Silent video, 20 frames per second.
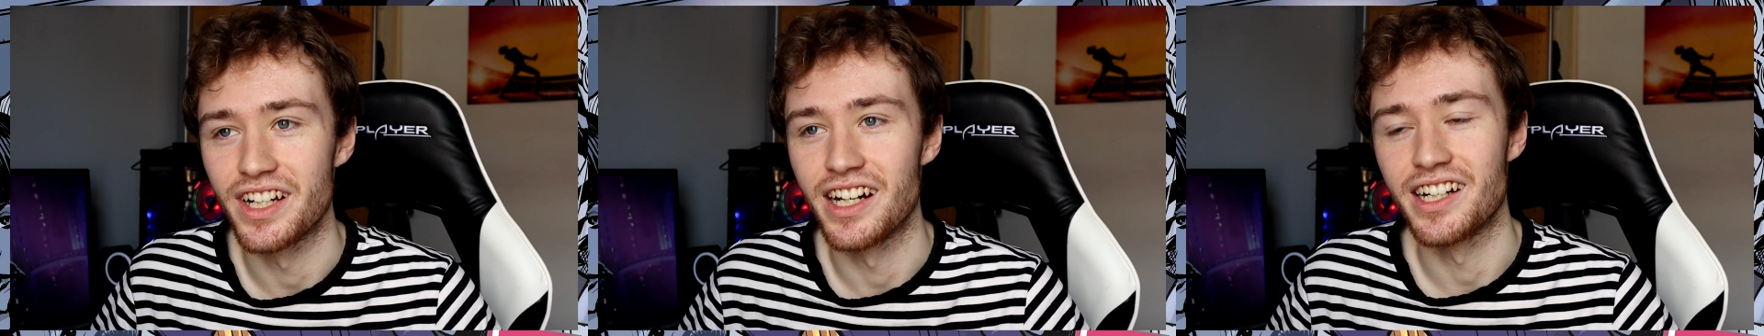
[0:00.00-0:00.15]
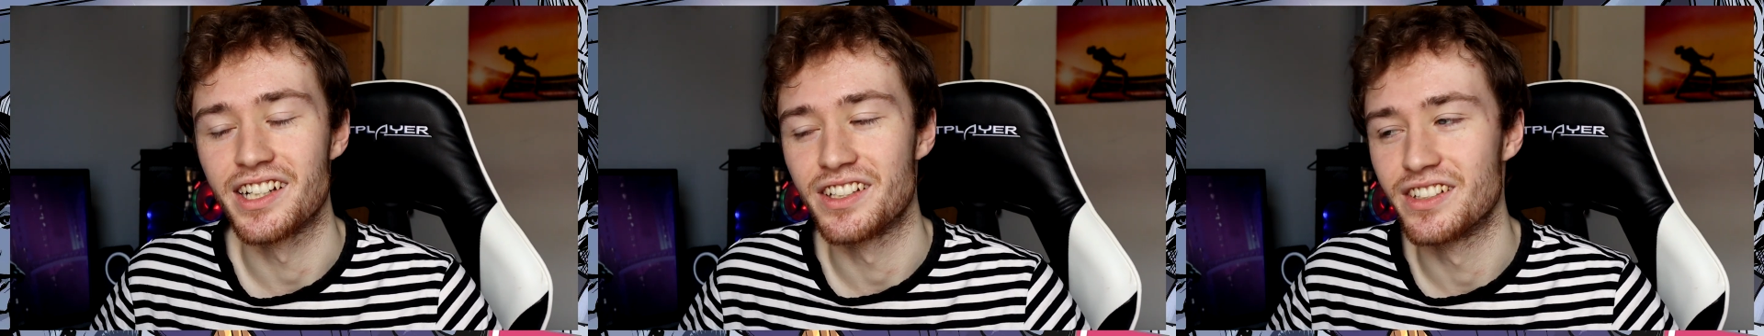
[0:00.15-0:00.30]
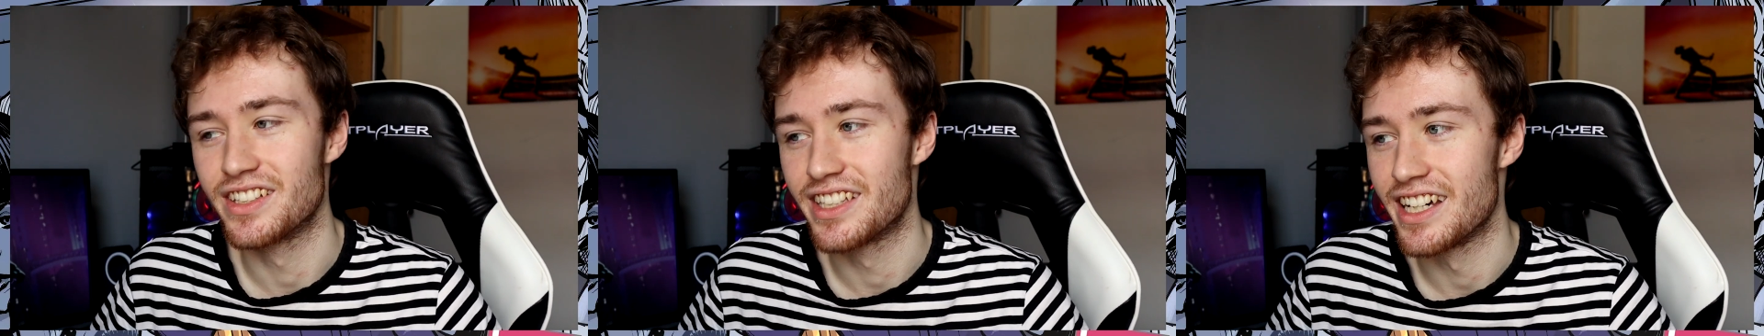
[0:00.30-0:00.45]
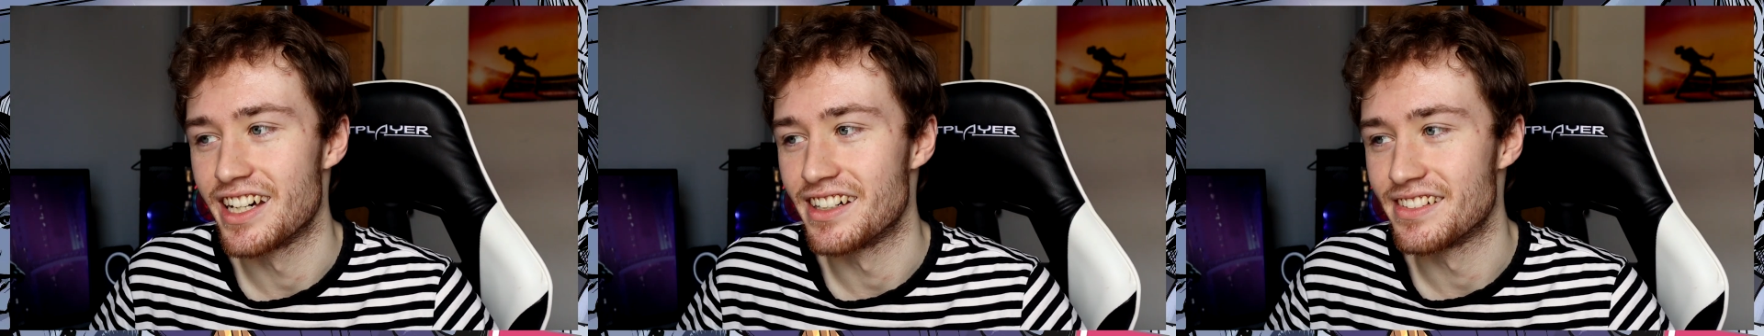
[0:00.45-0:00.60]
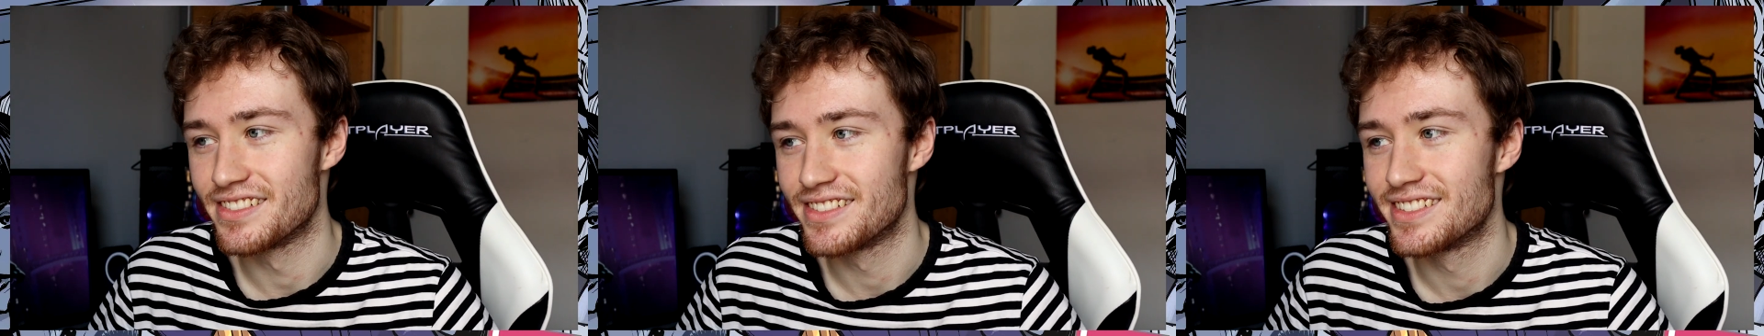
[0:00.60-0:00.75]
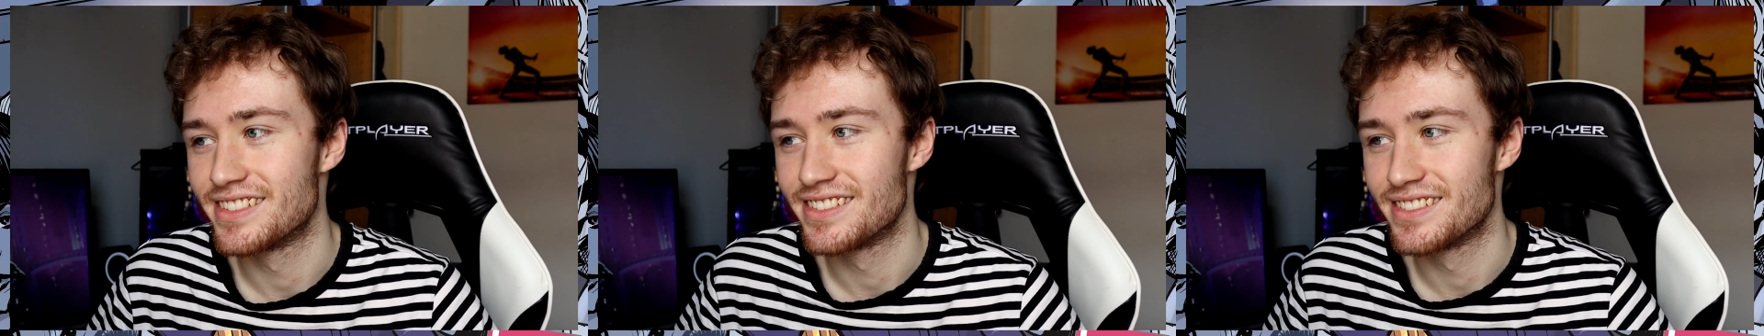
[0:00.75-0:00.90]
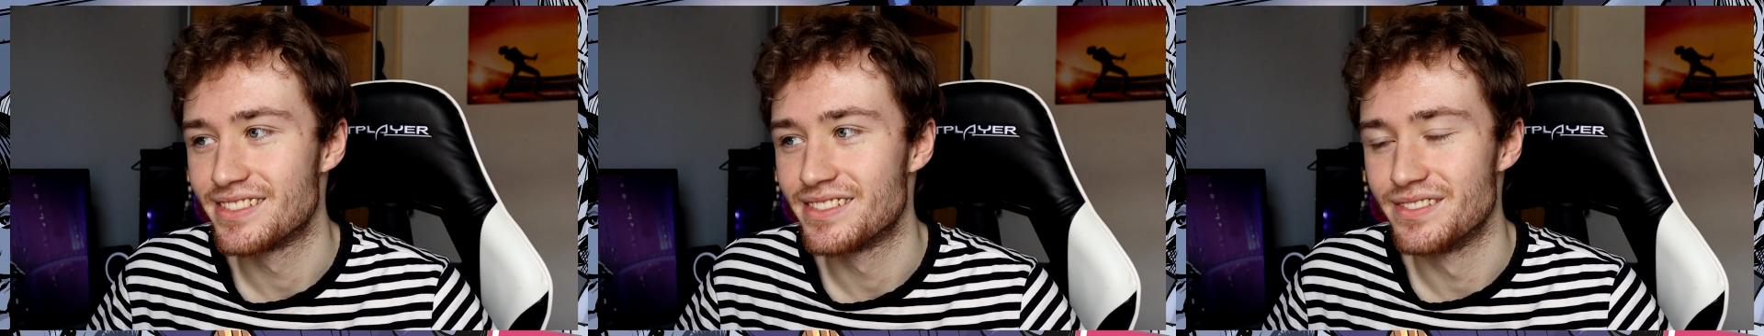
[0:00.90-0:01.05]
I could get
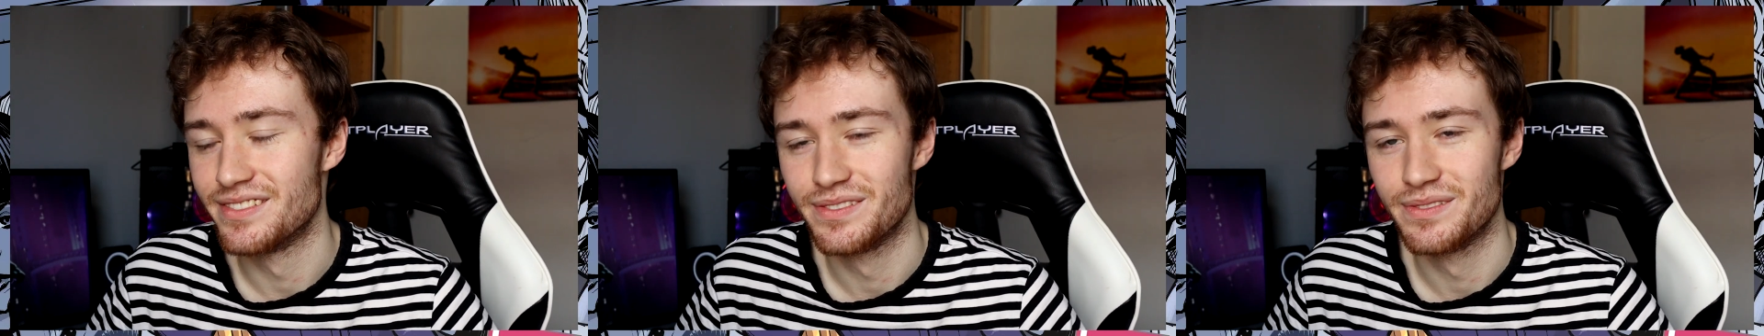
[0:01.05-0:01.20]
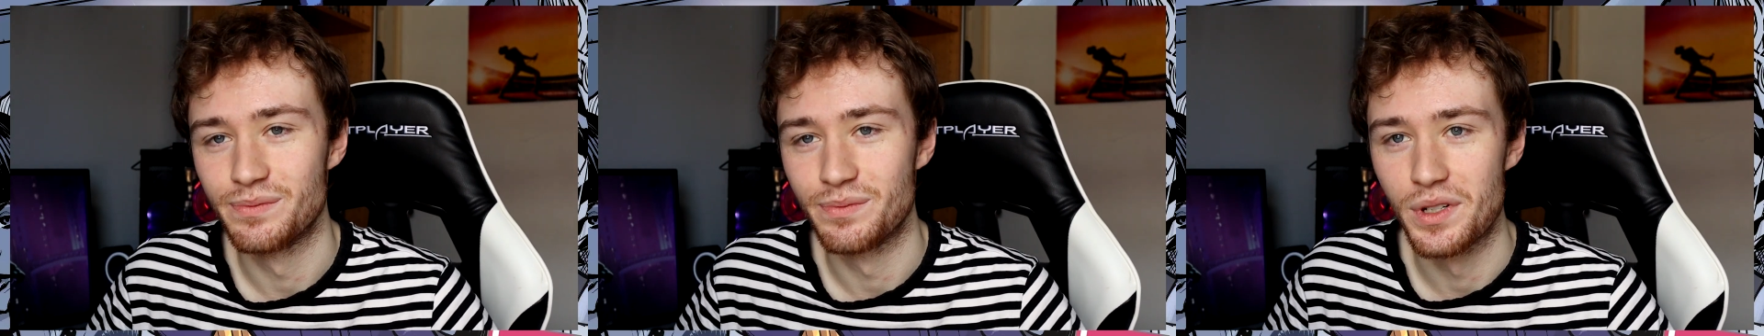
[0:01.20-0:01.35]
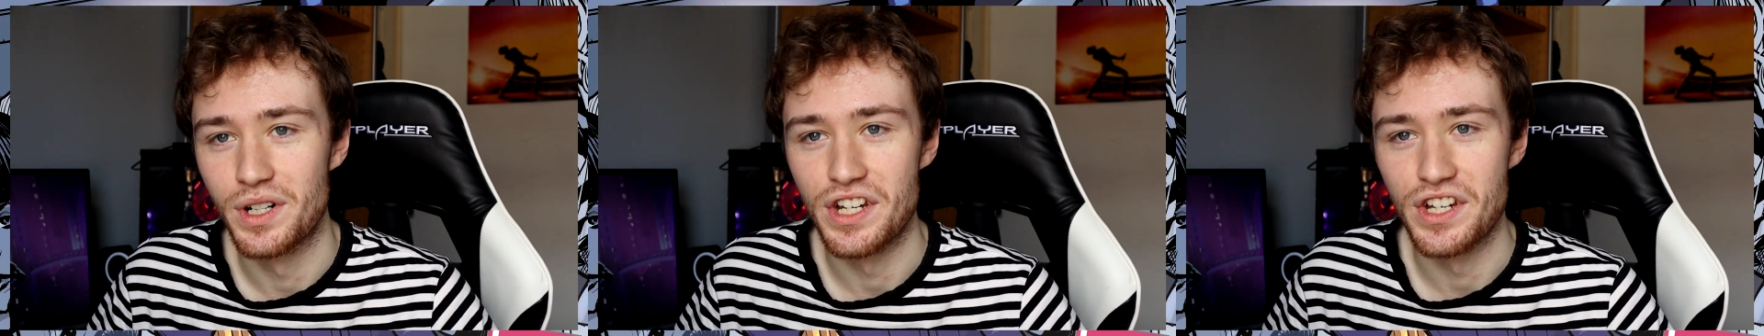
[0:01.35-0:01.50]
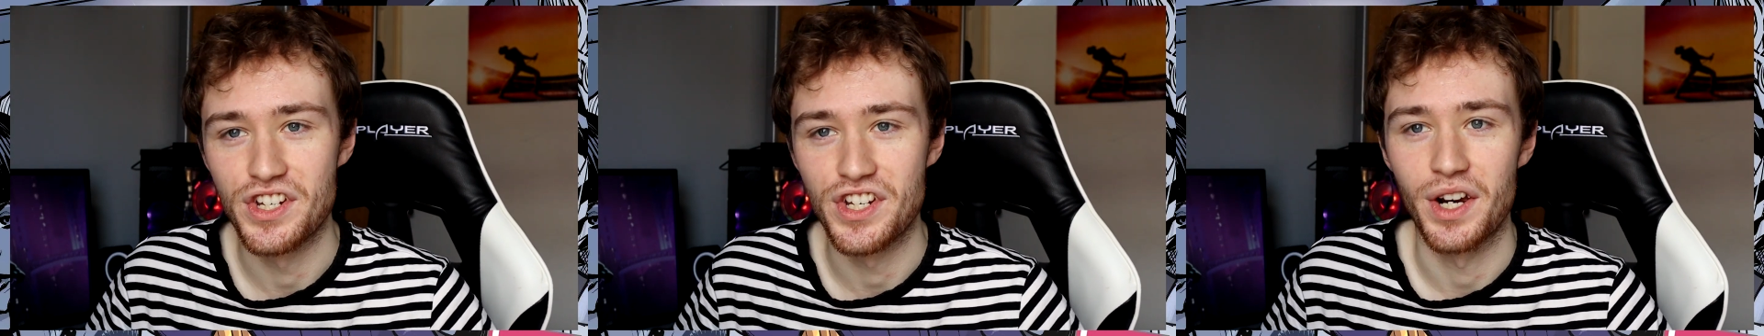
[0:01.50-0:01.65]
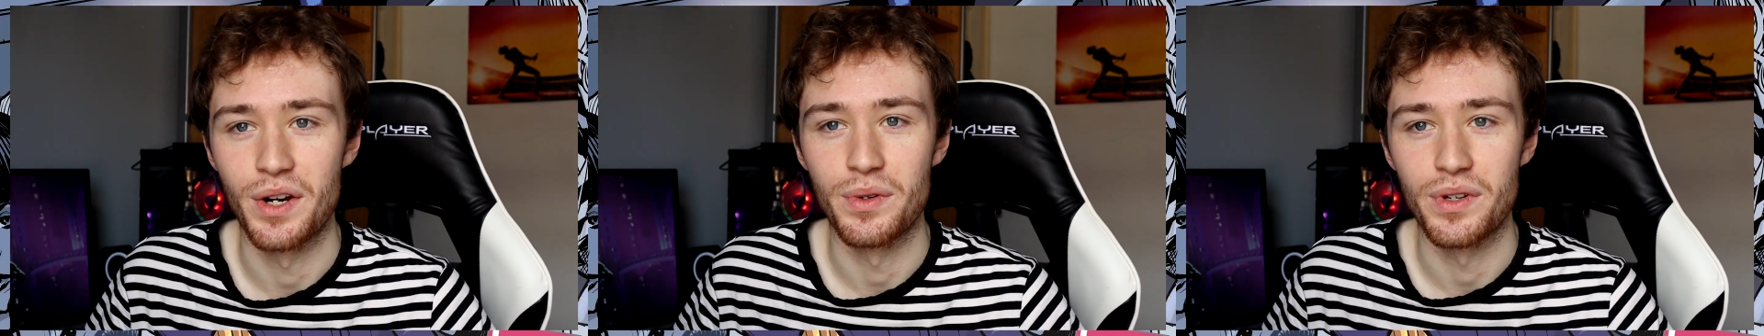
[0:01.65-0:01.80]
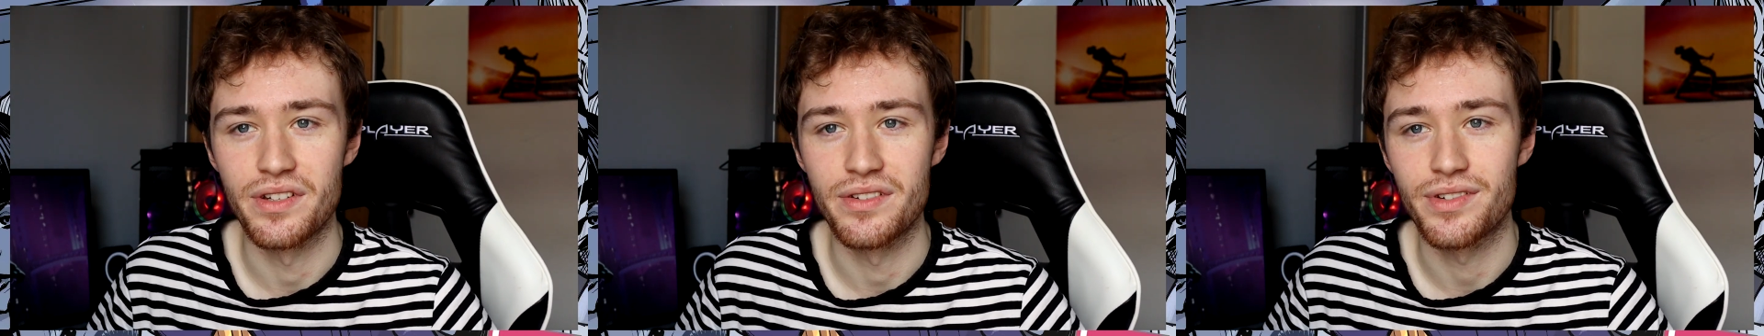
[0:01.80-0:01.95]
pretty shouty